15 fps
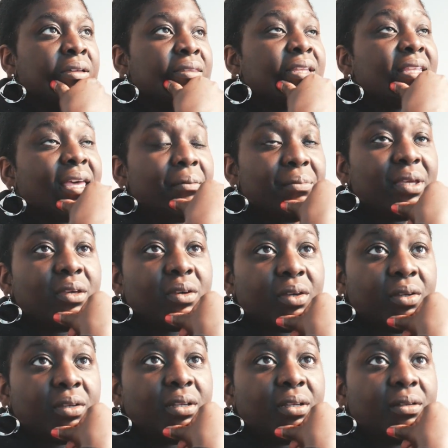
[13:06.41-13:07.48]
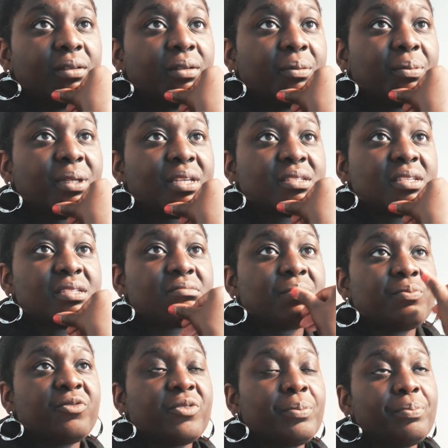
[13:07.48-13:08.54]
That can be good because it's a
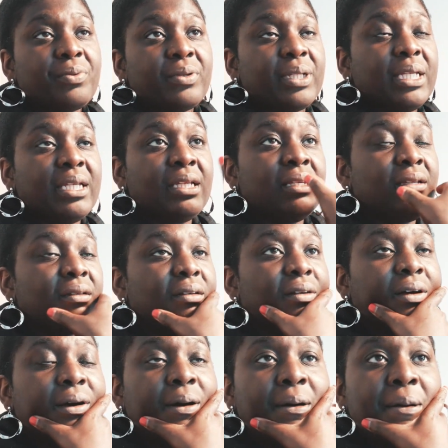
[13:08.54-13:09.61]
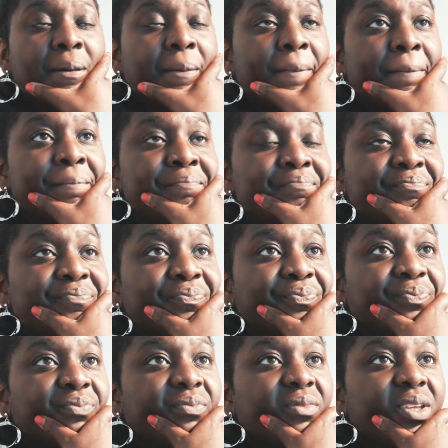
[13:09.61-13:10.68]
pretty,
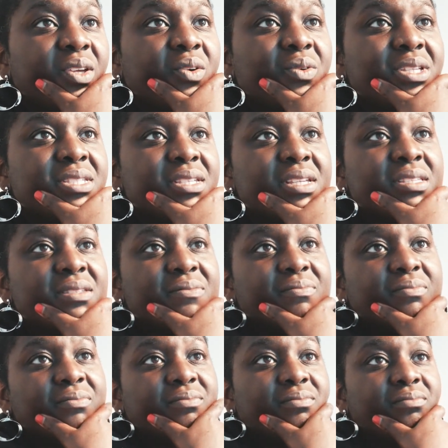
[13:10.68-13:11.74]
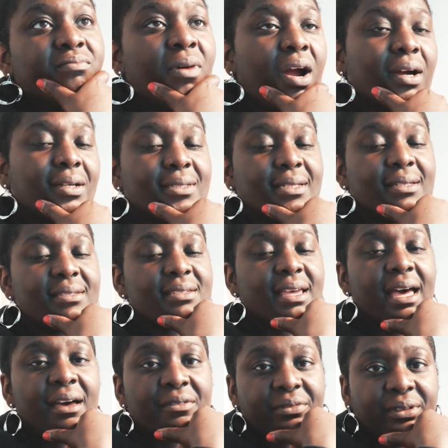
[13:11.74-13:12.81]
it's marketing
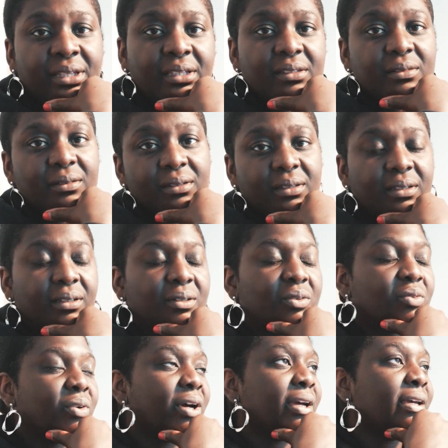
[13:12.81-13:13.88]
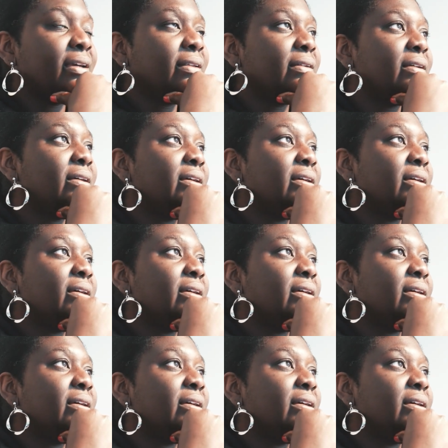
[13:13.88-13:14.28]
savvy, right?